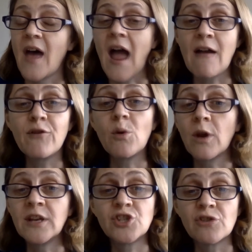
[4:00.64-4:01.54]
that
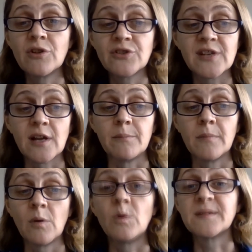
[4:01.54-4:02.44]
everyone in Jerusalem
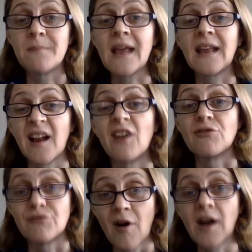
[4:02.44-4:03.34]
was making a
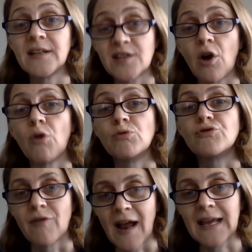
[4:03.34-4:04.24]
right old
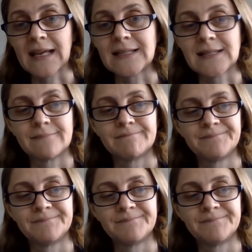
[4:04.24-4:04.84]
racket.